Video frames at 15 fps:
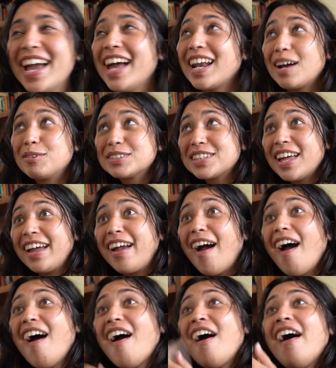And I was like,
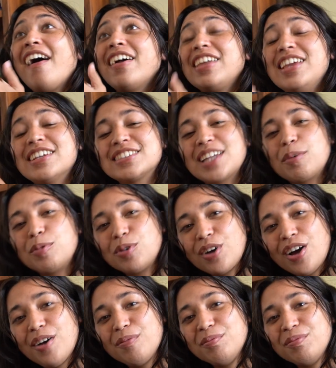Yes, I will
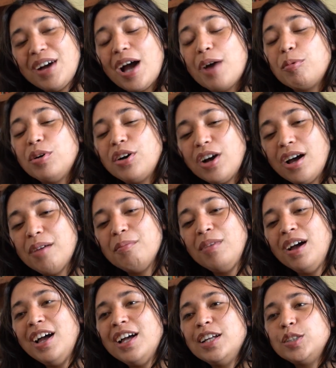come. I will come
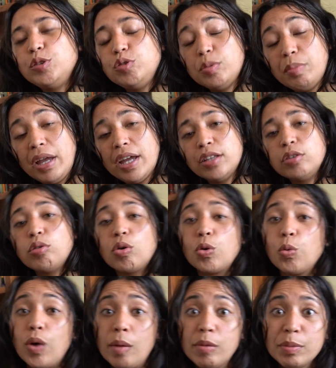to Japan, go to
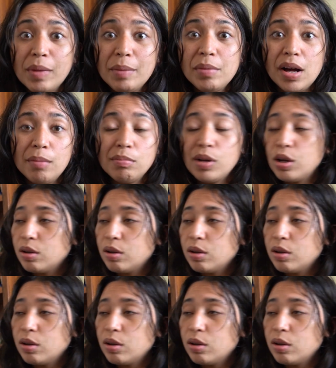Guam with my mom.